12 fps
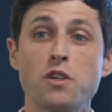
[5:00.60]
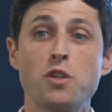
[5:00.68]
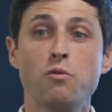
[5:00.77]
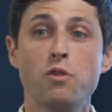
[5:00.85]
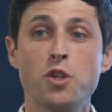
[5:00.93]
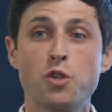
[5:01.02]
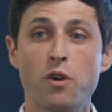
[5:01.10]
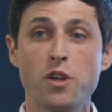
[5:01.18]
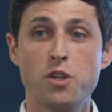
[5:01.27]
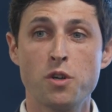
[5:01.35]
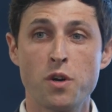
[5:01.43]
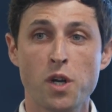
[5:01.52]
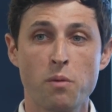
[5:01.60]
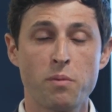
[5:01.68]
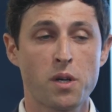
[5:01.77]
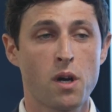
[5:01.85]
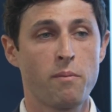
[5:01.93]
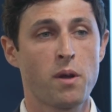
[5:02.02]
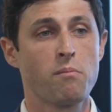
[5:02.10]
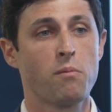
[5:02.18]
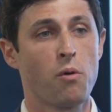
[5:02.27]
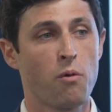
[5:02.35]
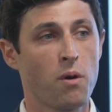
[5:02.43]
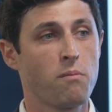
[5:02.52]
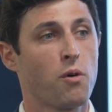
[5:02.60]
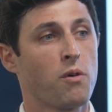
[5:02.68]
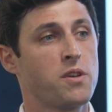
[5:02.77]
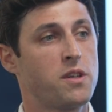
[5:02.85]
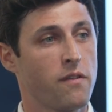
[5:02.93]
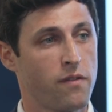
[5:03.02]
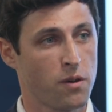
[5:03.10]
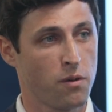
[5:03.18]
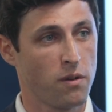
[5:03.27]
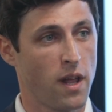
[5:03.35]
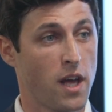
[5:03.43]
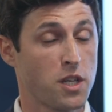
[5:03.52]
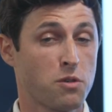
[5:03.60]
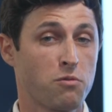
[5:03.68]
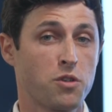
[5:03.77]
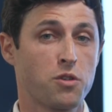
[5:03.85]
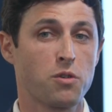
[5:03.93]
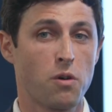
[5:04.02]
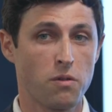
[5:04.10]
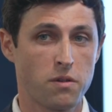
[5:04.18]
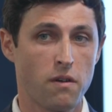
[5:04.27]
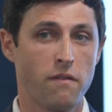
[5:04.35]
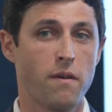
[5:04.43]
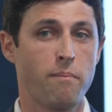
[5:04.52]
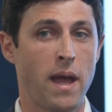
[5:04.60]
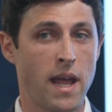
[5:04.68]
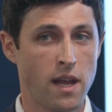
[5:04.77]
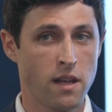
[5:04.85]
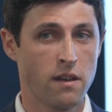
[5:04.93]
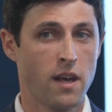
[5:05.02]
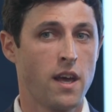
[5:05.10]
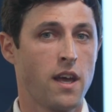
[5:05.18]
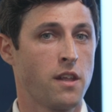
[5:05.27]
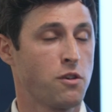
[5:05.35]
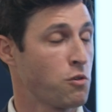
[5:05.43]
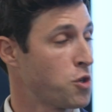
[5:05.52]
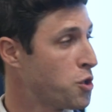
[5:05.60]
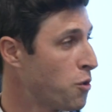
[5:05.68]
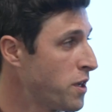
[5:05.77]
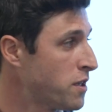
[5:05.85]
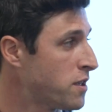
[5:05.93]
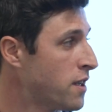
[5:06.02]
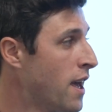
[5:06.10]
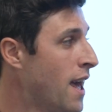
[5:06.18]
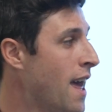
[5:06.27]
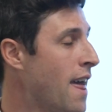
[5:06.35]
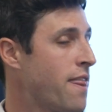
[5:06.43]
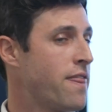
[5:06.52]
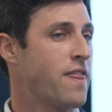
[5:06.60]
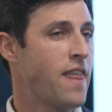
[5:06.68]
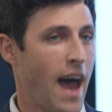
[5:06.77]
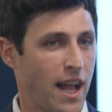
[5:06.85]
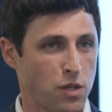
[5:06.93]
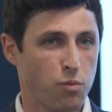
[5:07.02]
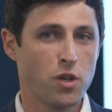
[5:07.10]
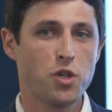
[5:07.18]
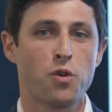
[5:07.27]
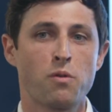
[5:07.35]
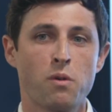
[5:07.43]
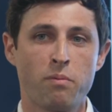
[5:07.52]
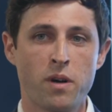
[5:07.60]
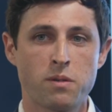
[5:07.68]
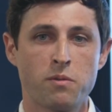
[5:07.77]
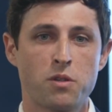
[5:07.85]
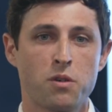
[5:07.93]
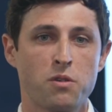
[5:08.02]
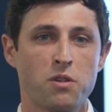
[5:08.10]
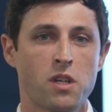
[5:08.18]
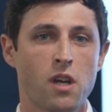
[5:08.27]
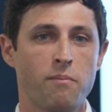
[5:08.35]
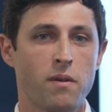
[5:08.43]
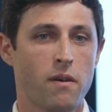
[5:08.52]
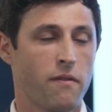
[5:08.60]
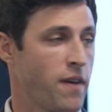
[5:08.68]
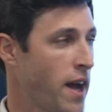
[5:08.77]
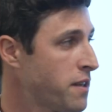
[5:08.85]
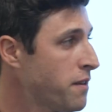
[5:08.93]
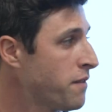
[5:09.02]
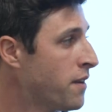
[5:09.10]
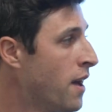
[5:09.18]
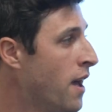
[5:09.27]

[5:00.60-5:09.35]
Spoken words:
that you enjoy doing are becoming more and more difficult as a result of the pain in your joints, that's when joint replacement surgery can be effective.